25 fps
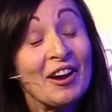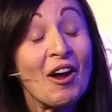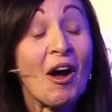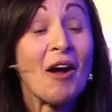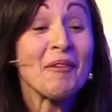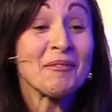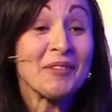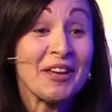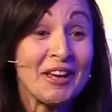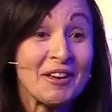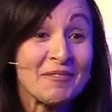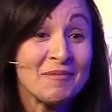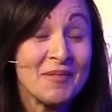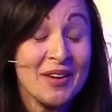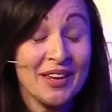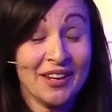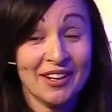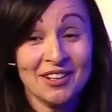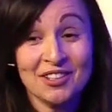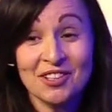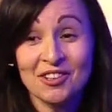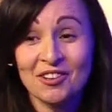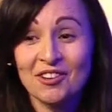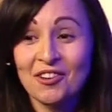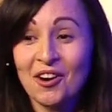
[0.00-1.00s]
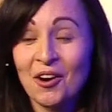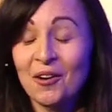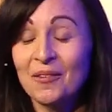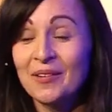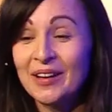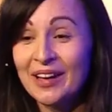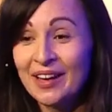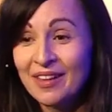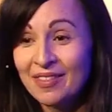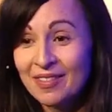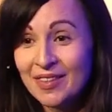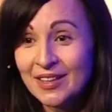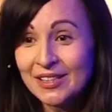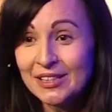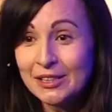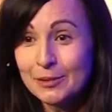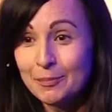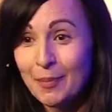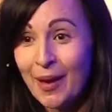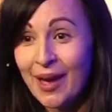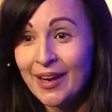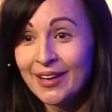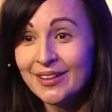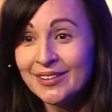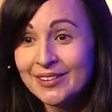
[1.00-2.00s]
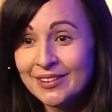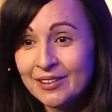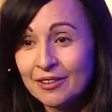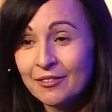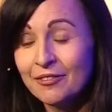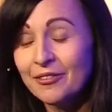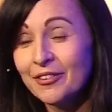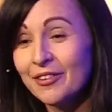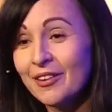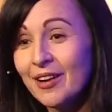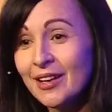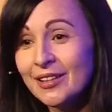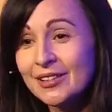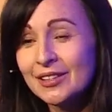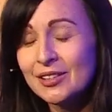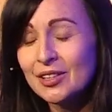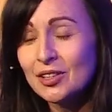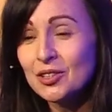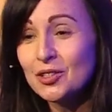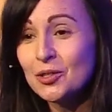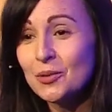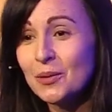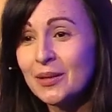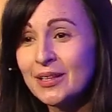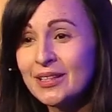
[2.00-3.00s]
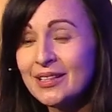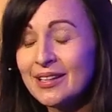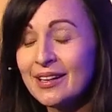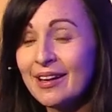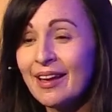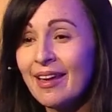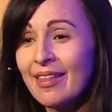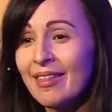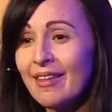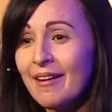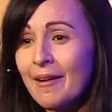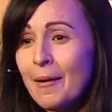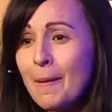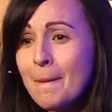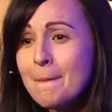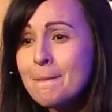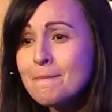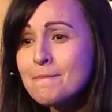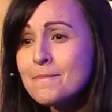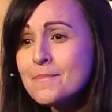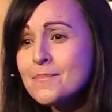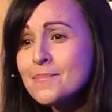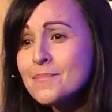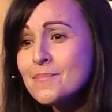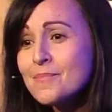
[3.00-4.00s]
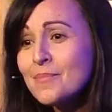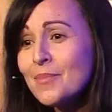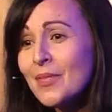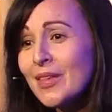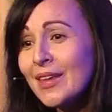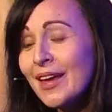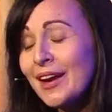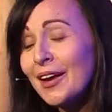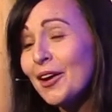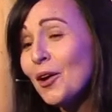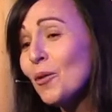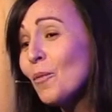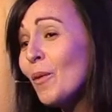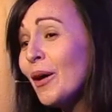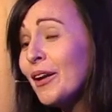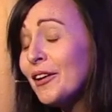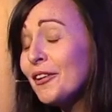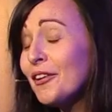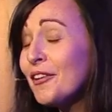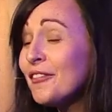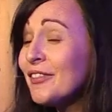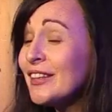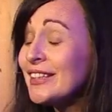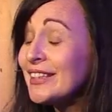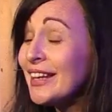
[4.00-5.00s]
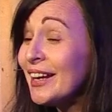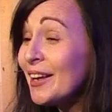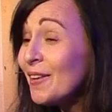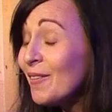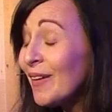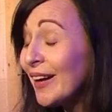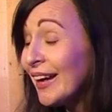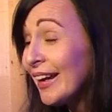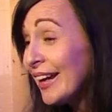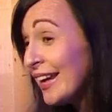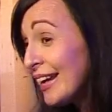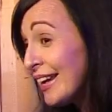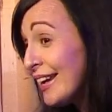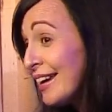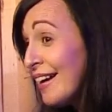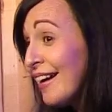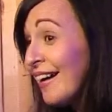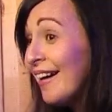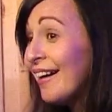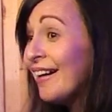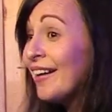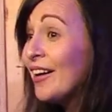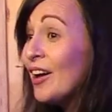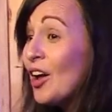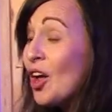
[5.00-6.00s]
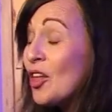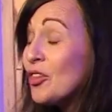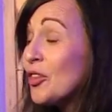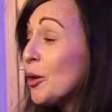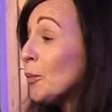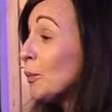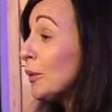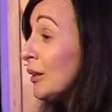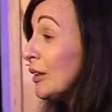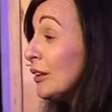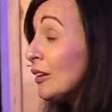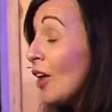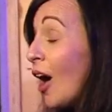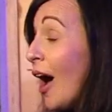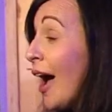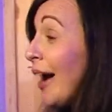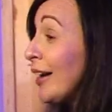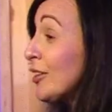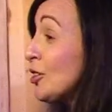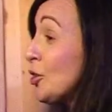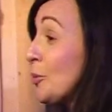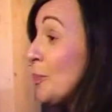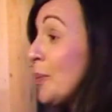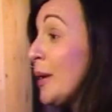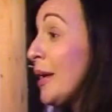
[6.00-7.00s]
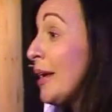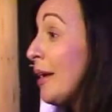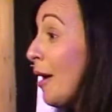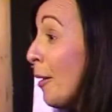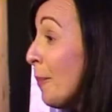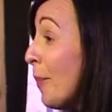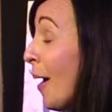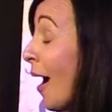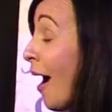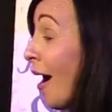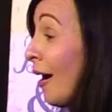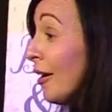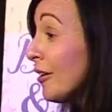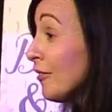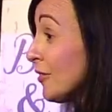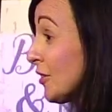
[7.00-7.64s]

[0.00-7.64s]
I'm committed to growing in this space and for us to do it together. And I wonder if there's anyone here that would like to be a part of